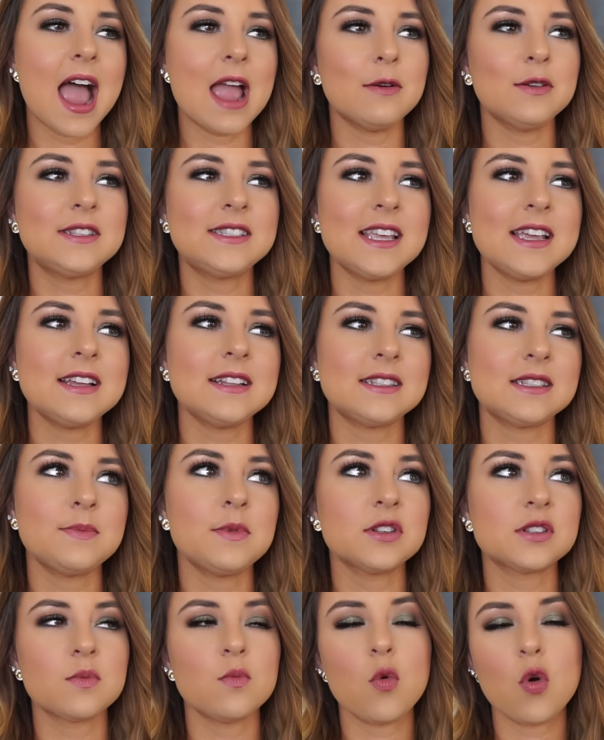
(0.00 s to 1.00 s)
I would say it
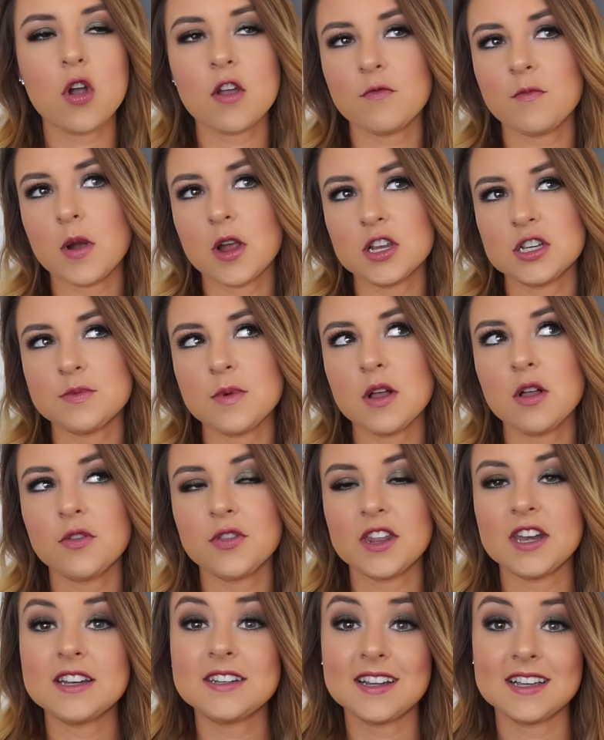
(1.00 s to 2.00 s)
smells more of marshmallow
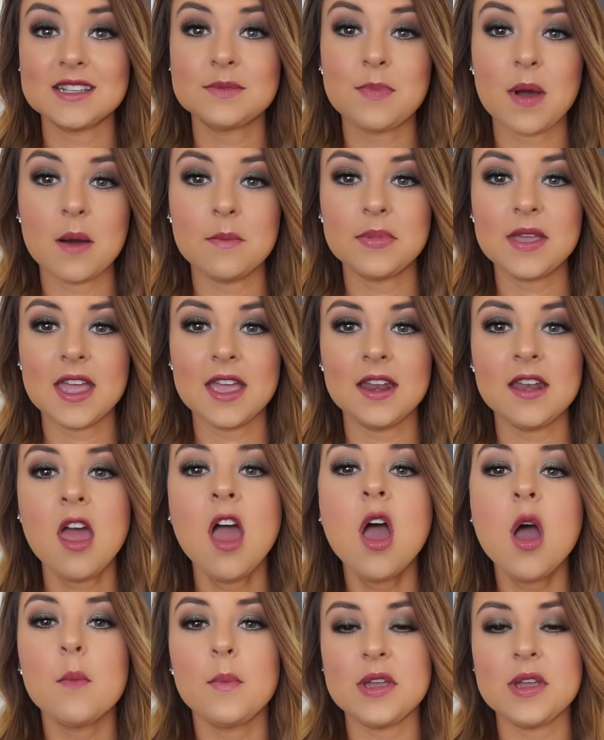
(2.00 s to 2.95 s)
than it does pumpkin,